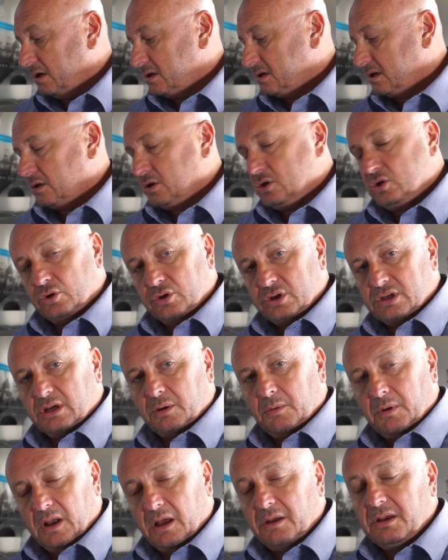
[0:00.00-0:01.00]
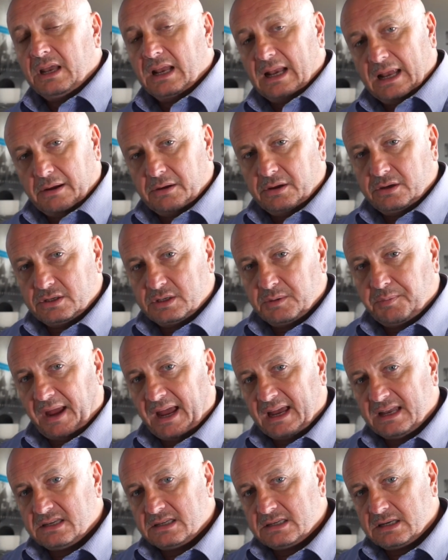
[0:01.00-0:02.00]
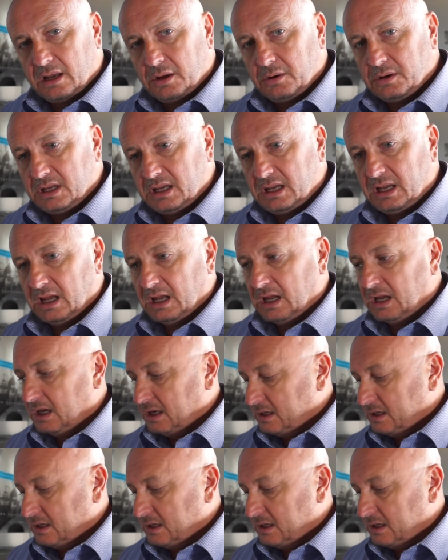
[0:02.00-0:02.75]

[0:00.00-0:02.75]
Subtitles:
So the joystick will only allow you to pan slowly